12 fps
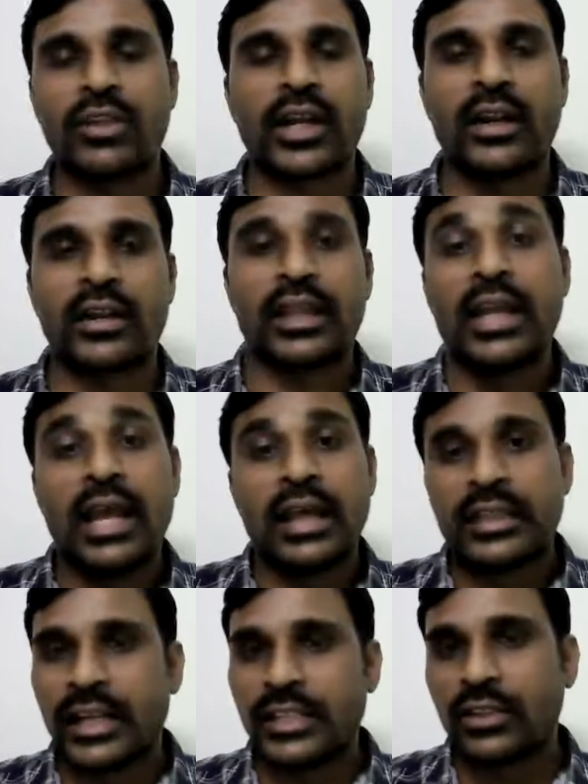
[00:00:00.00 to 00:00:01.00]
the country.
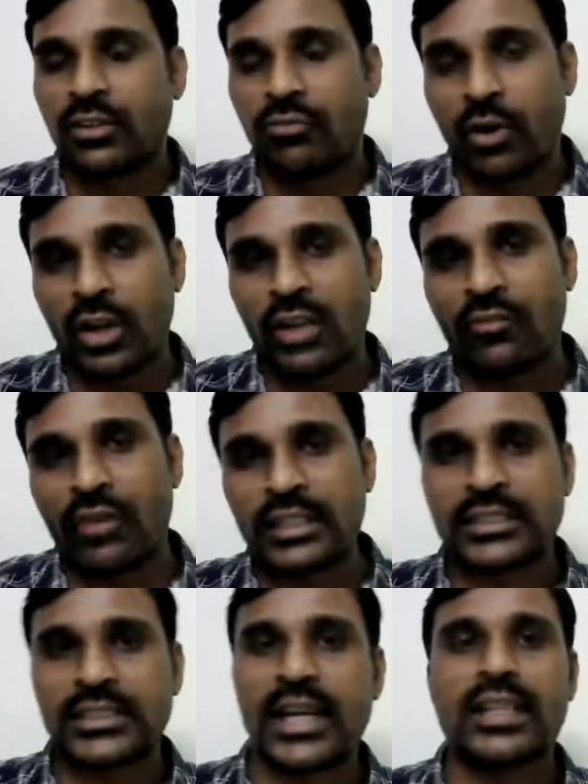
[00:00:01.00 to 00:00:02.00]
That is only one
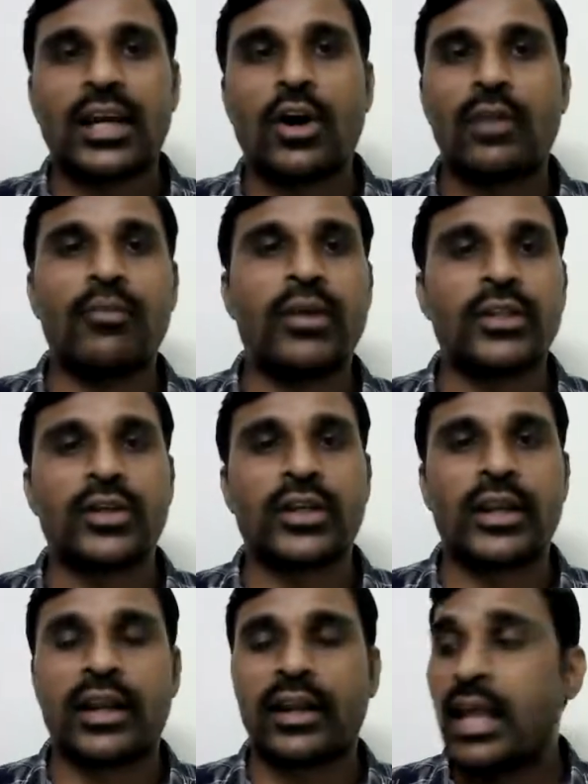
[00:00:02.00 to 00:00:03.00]
side the government is
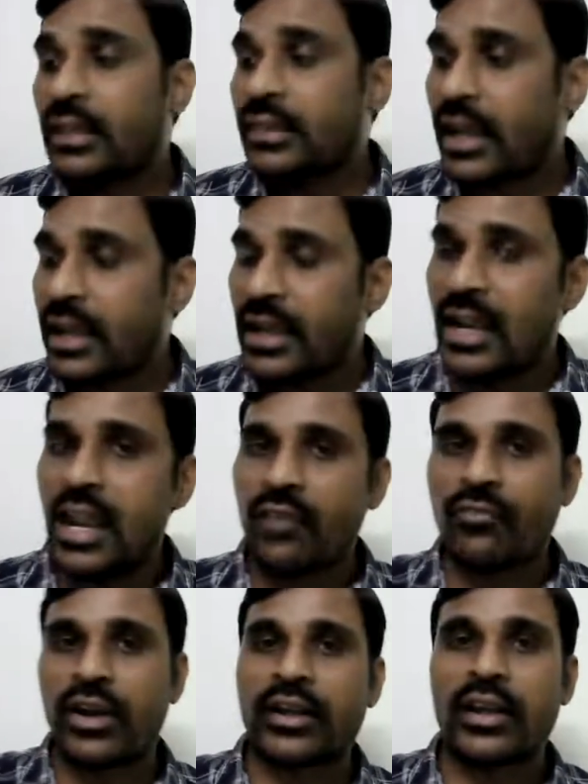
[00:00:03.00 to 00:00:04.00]
looking at. The ill
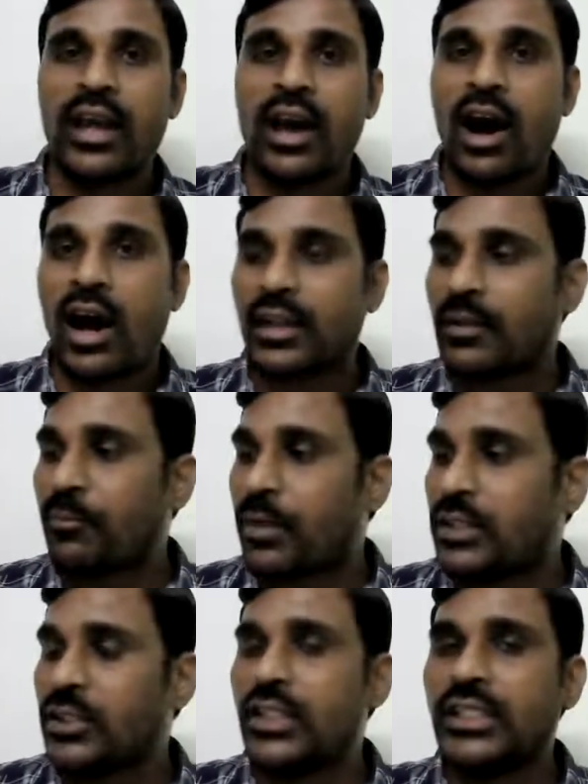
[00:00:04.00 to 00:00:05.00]
effect or the
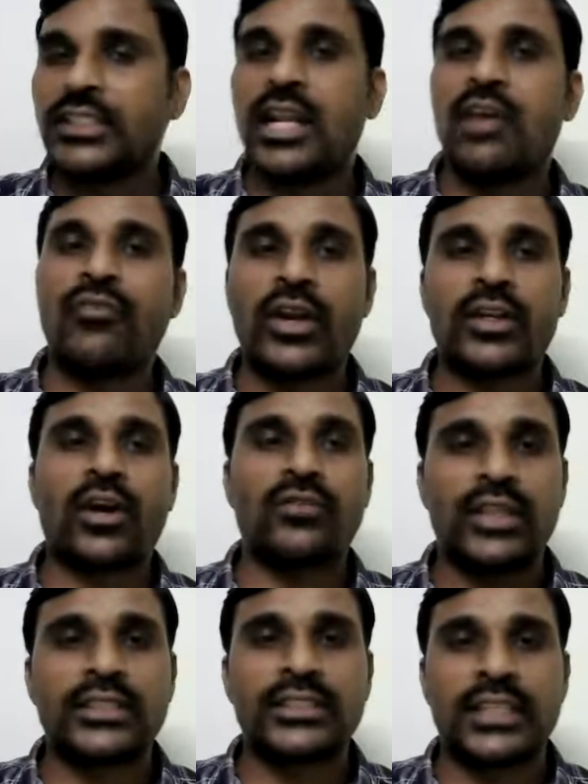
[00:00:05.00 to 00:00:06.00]
prejudicial effect of
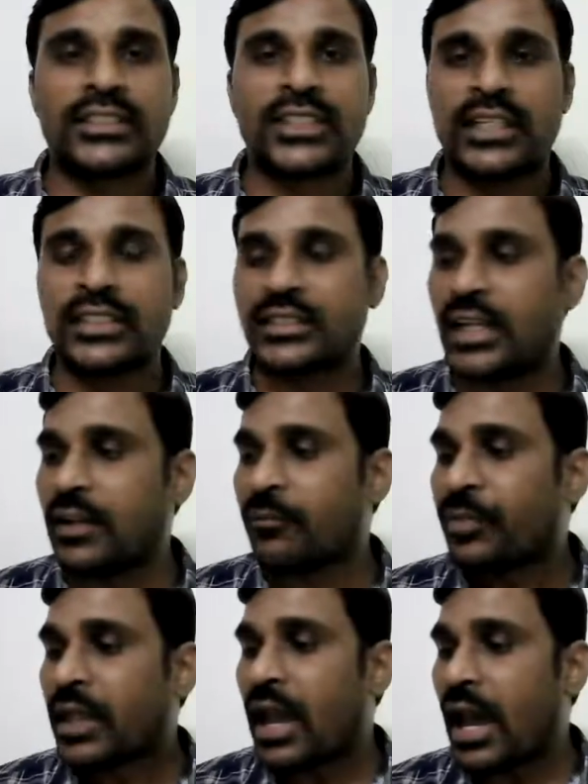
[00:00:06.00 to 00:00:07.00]
this decision is that
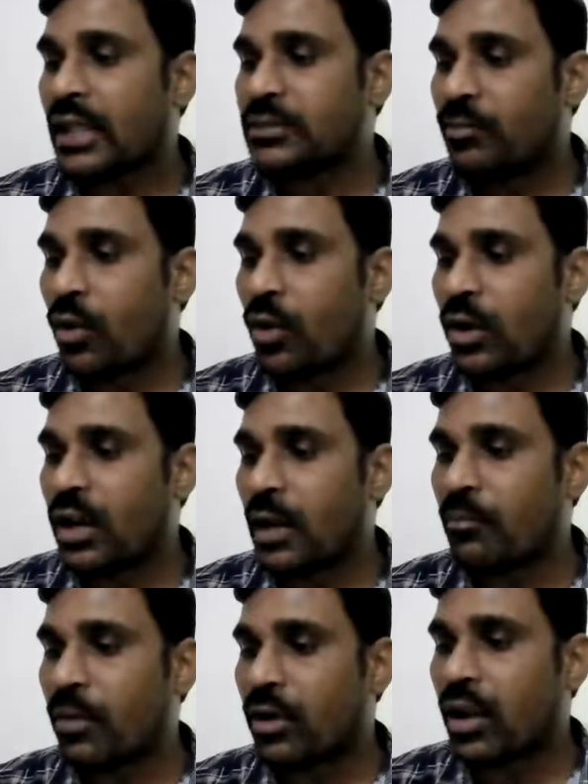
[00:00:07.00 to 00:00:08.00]
as more
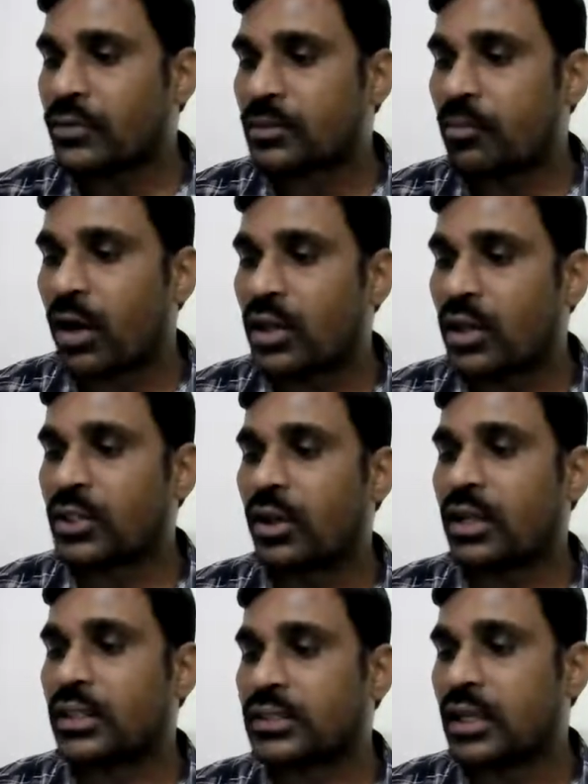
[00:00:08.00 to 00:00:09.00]
number of small
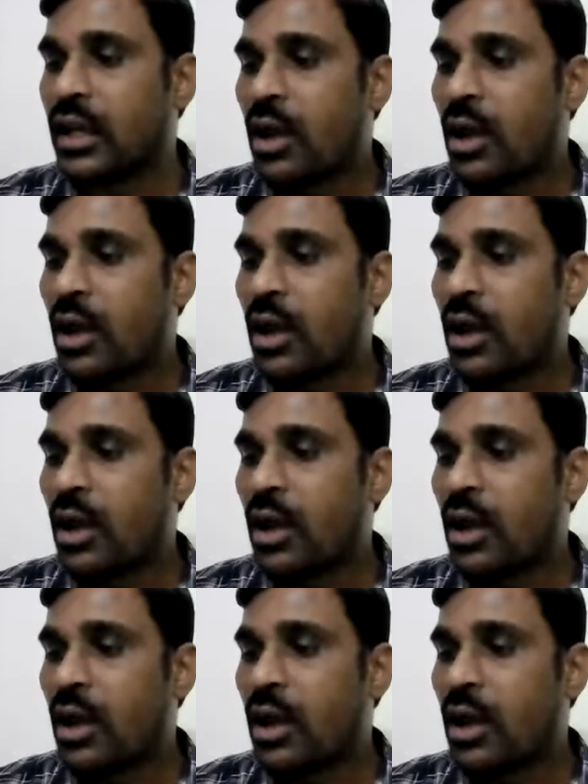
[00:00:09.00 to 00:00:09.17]
shareholders